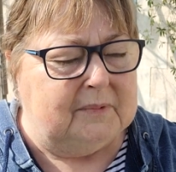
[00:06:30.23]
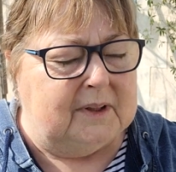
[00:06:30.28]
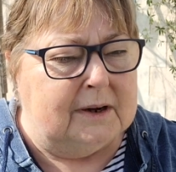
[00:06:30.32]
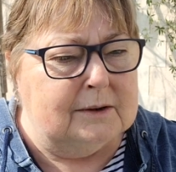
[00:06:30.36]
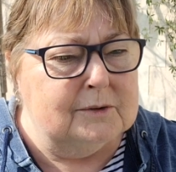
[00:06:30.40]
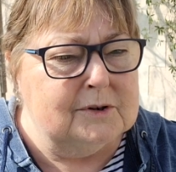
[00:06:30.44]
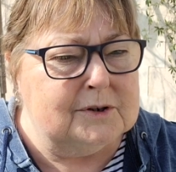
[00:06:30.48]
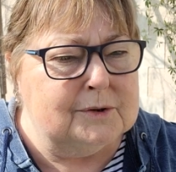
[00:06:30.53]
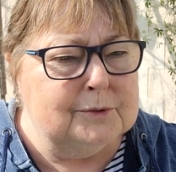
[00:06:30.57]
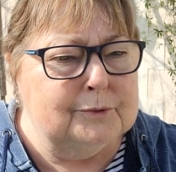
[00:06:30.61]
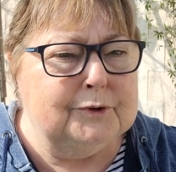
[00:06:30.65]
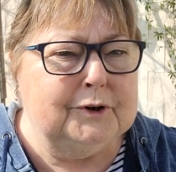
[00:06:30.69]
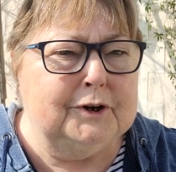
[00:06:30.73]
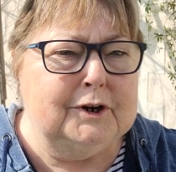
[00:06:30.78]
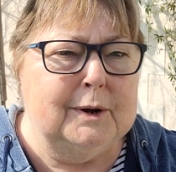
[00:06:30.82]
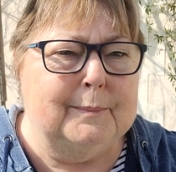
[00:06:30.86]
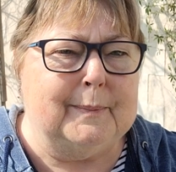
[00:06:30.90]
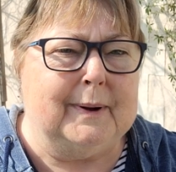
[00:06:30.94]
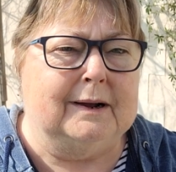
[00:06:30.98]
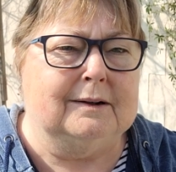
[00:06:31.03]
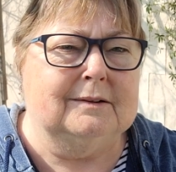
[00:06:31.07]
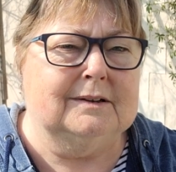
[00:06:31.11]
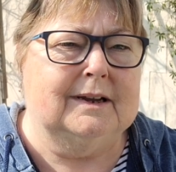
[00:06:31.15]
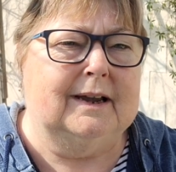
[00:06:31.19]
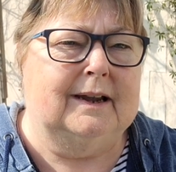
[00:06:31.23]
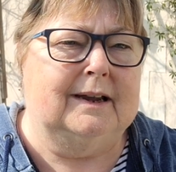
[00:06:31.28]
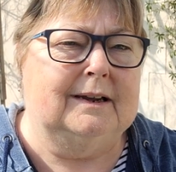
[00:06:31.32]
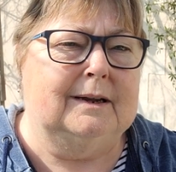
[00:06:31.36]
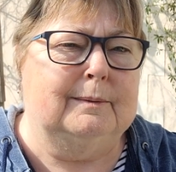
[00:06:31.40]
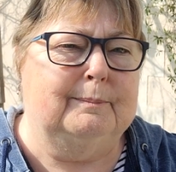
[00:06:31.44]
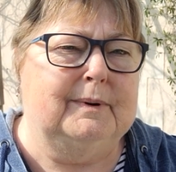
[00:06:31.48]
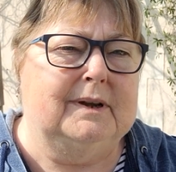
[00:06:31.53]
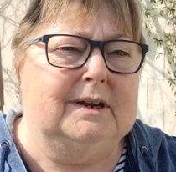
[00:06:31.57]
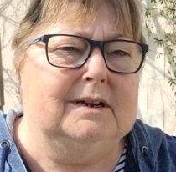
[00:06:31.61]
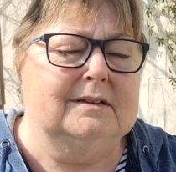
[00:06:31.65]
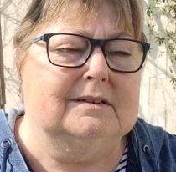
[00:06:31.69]
I was talking about getting
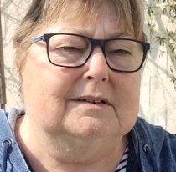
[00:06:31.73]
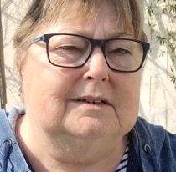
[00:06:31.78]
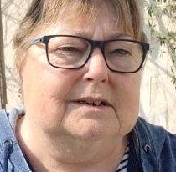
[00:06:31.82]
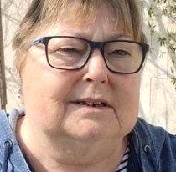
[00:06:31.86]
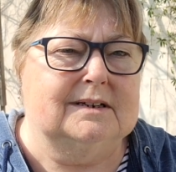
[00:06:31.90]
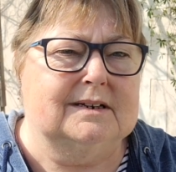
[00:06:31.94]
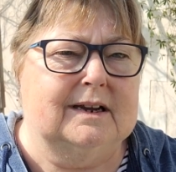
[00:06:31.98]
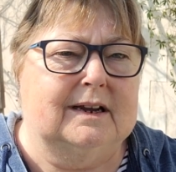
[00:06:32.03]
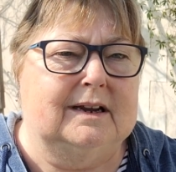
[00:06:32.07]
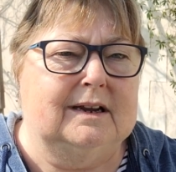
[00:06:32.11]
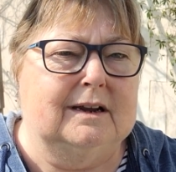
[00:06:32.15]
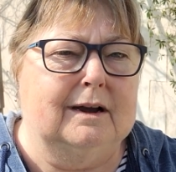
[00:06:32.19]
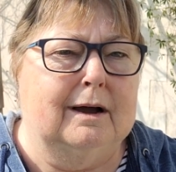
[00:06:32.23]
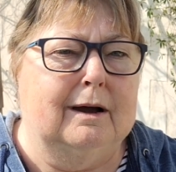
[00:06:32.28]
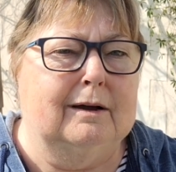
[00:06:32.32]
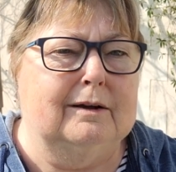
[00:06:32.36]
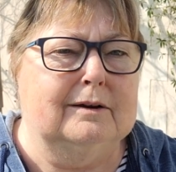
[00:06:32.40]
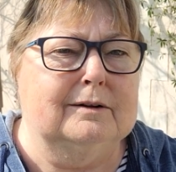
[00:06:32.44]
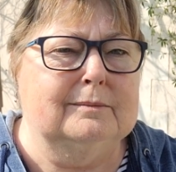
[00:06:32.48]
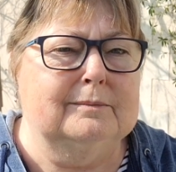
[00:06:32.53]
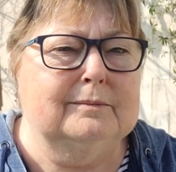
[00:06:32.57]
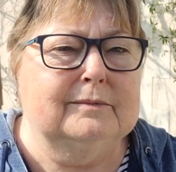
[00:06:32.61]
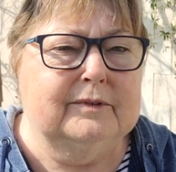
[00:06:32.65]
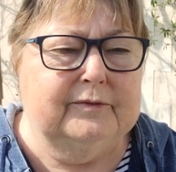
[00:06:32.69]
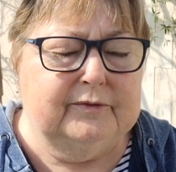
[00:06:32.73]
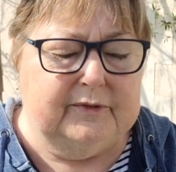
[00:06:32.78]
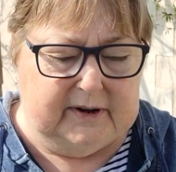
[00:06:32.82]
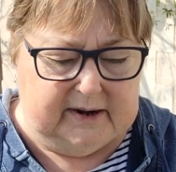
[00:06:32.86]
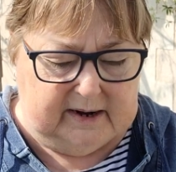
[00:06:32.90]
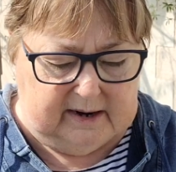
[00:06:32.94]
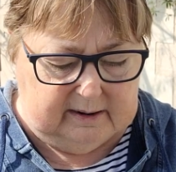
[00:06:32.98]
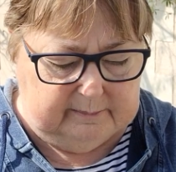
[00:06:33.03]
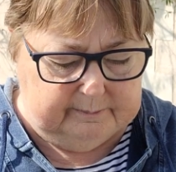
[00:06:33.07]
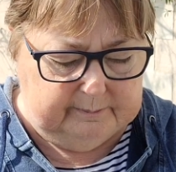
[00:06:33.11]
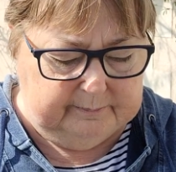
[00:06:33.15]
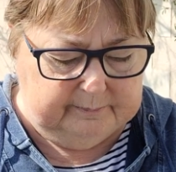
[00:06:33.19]
a pizza to take home for
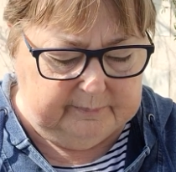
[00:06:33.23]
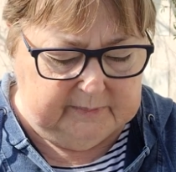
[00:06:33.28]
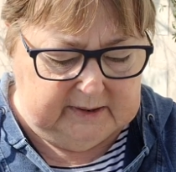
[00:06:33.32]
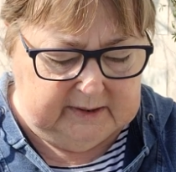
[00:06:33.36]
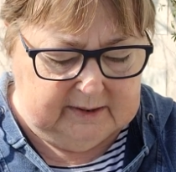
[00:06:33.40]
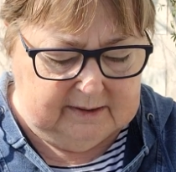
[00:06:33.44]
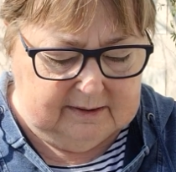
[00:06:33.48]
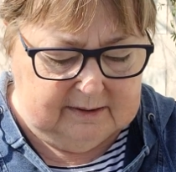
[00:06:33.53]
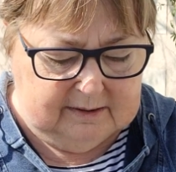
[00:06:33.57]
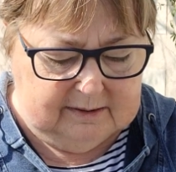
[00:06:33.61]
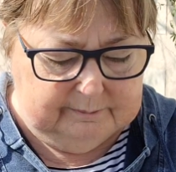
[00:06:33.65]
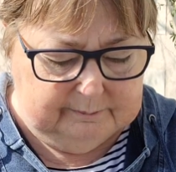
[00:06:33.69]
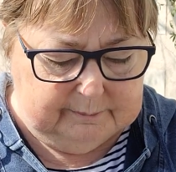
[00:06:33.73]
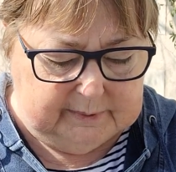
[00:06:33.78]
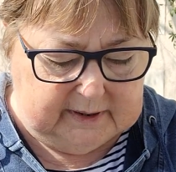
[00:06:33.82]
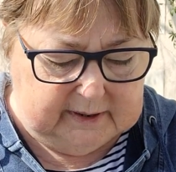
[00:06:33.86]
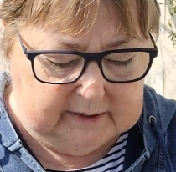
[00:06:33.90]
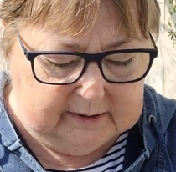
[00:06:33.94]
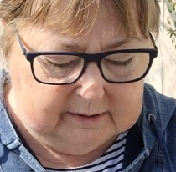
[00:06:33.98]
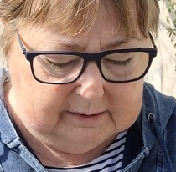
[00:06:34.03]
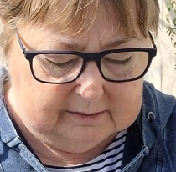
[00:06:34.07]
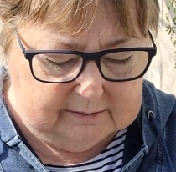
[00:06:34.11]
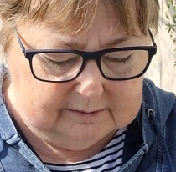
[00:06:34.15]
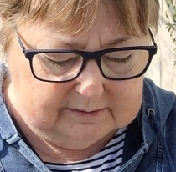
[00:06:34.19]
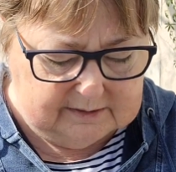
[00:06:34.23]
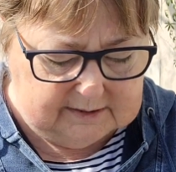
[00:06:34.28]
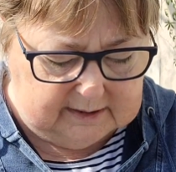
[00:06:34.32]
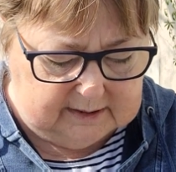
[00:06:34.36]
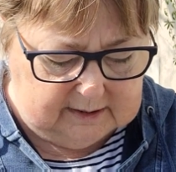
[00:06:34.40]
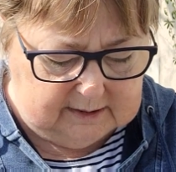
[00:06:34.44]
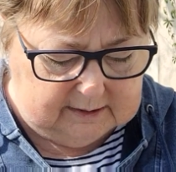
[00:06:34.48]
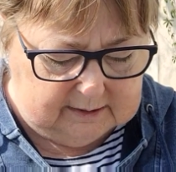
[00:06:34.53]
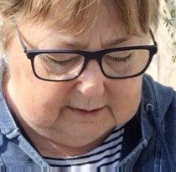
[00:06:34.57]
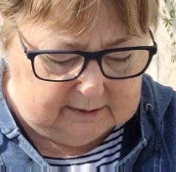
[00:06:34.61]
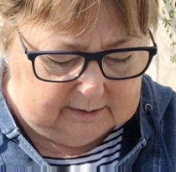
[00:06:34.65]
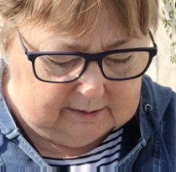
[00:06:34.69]
him, but I can't
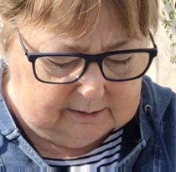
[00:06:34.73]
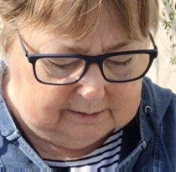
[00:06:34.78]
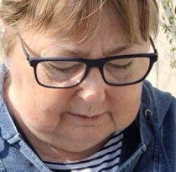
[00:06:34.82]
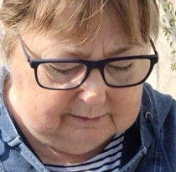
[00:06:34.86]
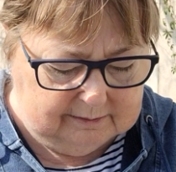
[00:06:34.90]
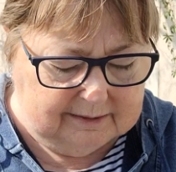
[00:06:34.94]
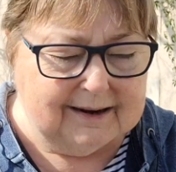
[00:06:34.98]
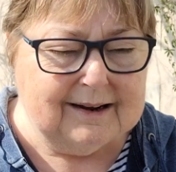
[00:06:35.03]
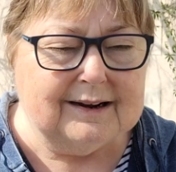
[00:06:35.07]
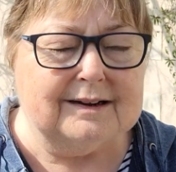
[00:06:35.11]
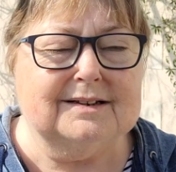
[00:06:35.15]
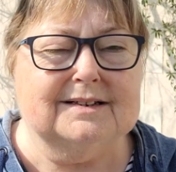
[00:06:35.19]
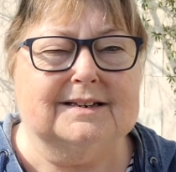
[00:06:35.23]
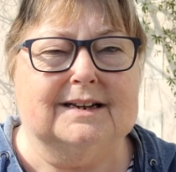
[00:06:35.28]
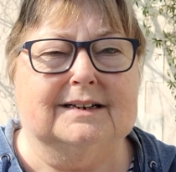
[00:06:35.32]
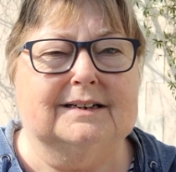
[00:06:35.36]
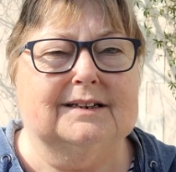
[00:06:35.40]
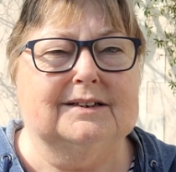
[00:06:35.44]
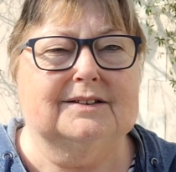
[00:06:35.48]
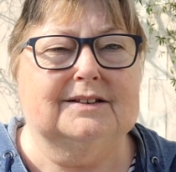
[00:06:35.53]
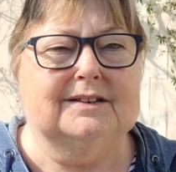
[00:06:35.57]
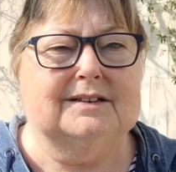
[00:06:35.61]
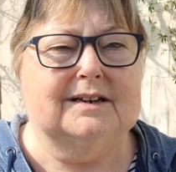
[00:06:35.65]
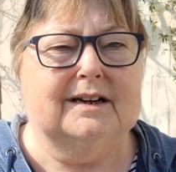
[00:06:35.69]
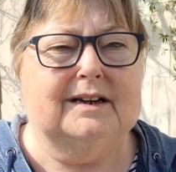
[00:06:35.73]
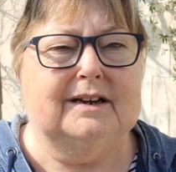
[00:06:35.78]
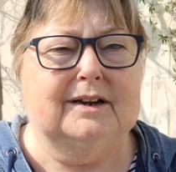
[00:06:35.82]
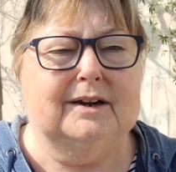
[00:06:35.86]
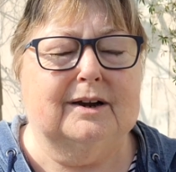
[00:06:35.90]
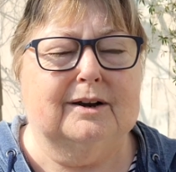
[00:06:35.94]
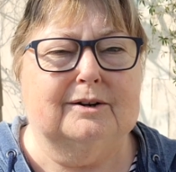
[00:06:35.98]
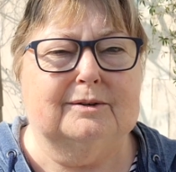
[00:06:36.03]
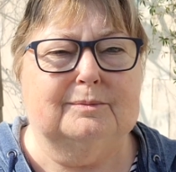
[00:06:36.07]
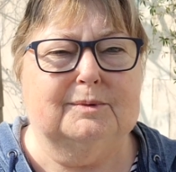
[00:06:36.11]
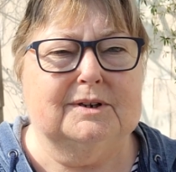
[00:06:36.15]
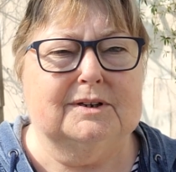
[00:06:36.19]
get a salad to take home.